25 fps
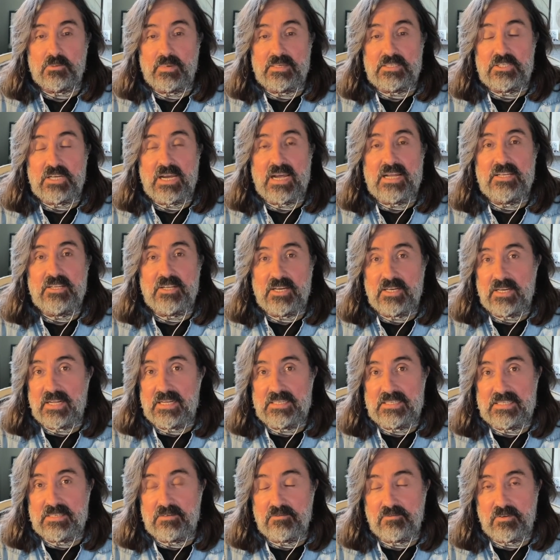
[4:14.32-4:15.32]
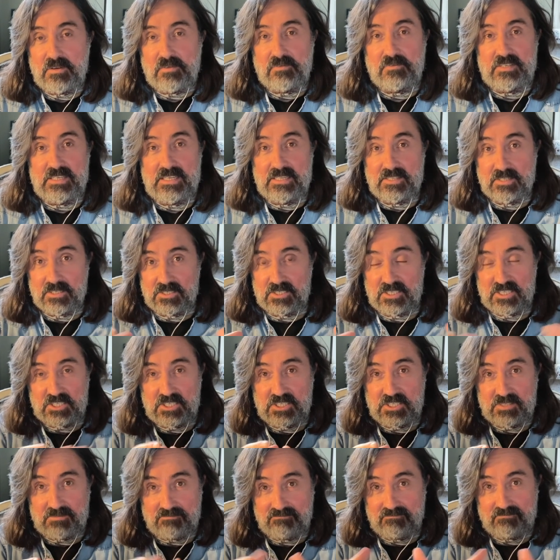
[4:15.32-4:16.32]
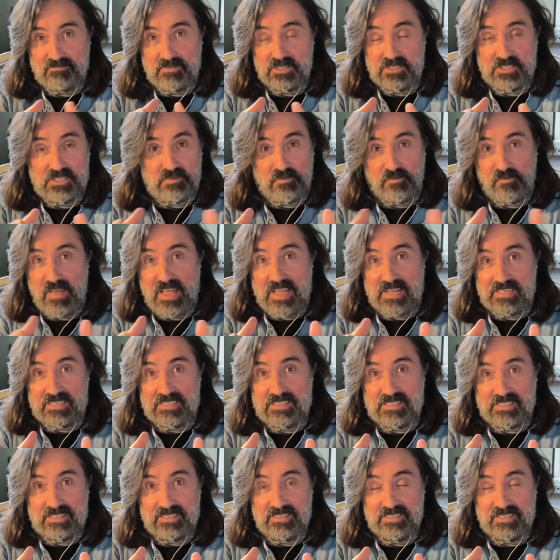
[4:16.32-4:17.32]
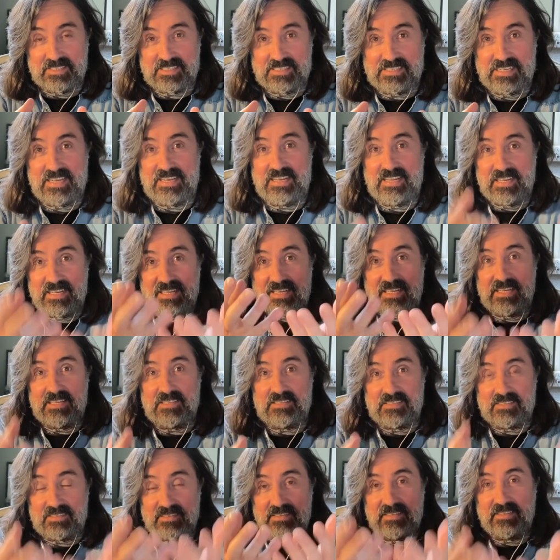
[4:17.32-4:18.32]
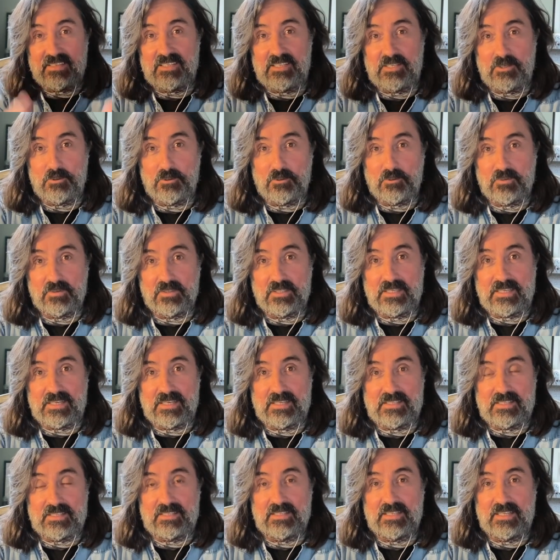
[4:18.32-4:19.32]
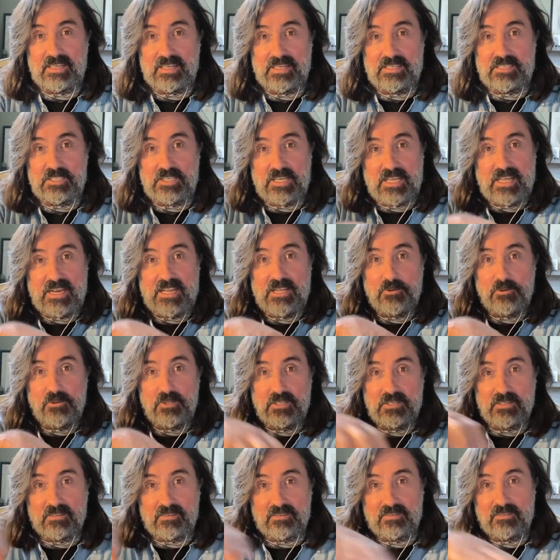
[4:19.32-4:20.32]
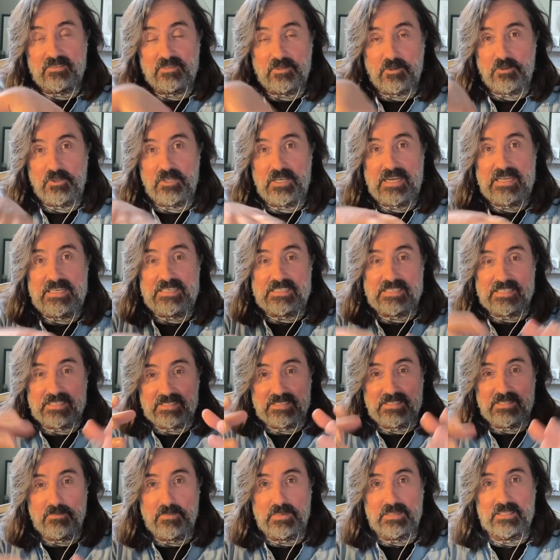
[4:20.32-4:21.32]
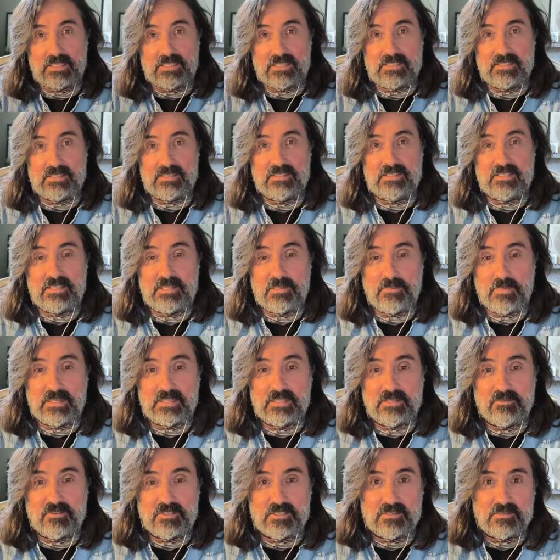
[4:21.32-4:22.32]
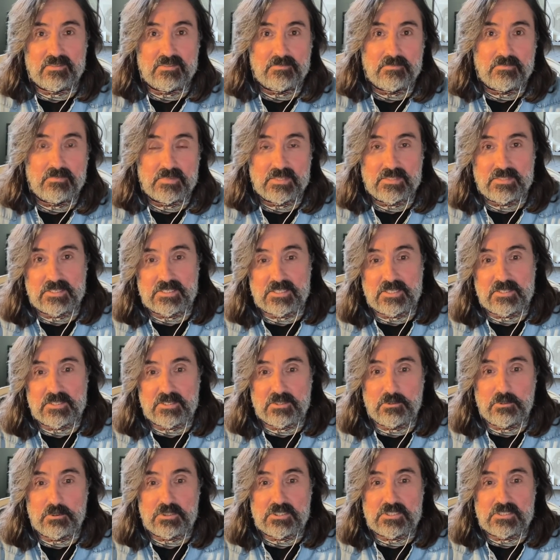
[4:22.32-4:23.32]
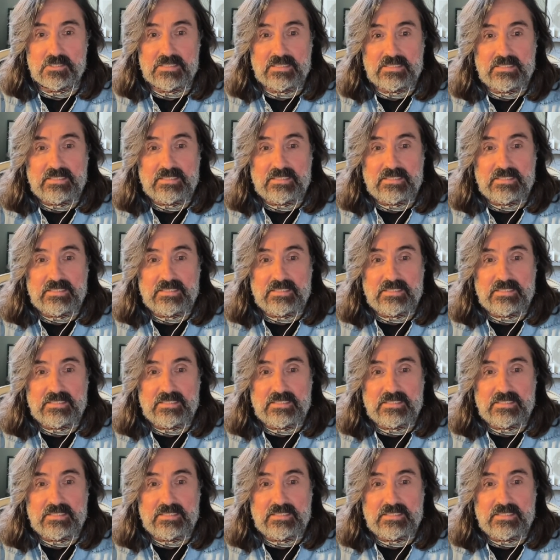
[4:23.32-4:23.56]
by January 1915, they're just they're just fixed. They're sitting there like a you know like a like a cherry on the on the icing in the middle of the in the middle of the, the Southern Ocean.